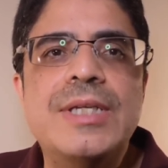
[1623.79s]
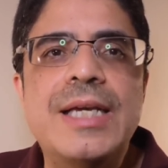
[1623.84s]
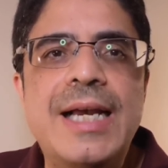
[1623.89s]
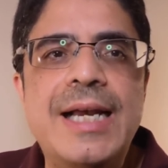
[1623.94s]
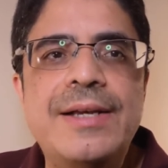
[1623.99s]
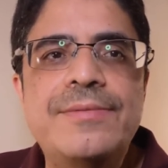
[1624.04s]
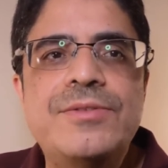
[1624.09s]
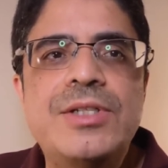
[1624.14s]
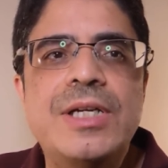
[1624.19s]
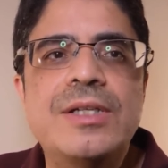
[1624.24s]
To
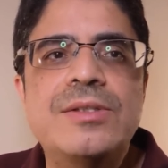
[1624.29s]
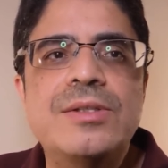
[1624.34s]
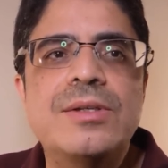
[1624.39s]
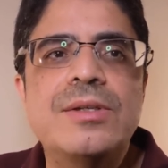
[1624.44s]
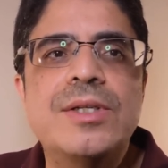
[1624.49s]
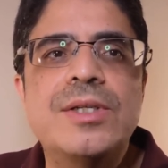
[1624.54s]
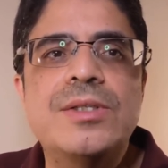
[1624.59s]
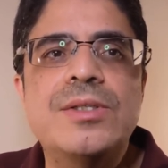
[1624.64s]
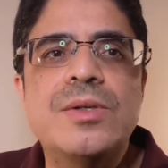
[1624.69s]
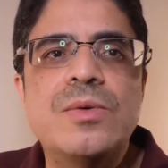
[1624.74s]
have
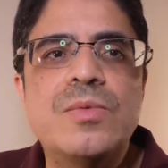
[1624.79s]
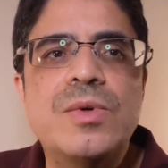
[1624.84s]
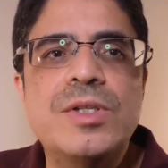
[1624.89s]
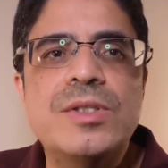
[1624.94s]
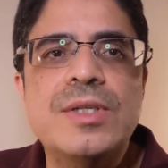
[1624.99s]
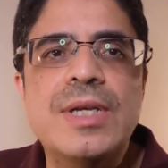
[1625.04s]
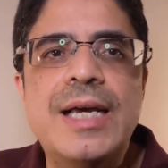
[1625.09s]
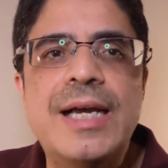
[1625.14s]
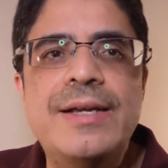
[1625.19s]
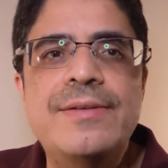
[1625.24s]
gentleness in
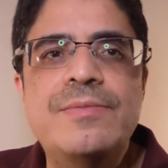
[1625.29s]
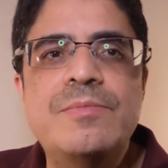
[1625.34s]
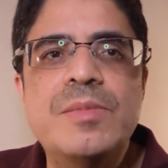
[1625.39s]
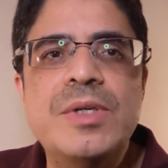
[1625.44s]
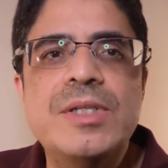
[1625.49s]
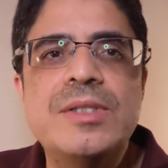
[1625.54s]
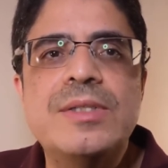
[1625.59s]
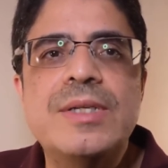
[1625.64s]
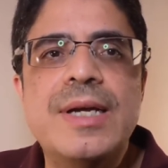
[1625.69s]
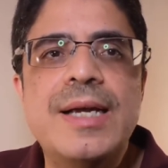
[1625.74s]
one's life
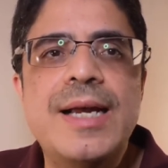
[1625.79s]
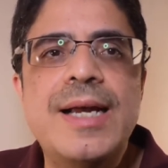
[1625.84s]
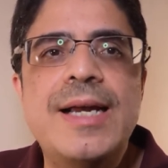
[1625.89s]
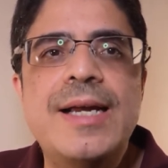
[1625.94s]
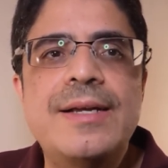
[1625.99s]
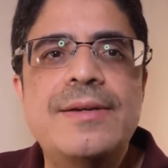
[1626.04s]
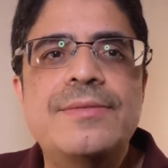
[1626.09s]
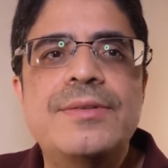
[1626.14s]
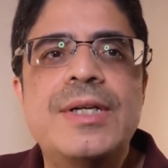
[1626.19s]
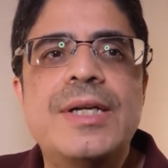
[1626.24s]
must
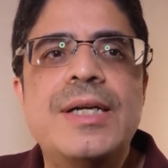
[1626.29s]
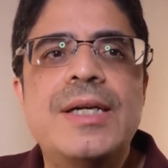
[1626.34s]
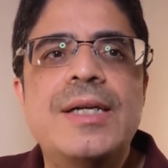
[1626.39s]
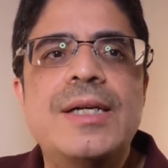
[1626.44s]
have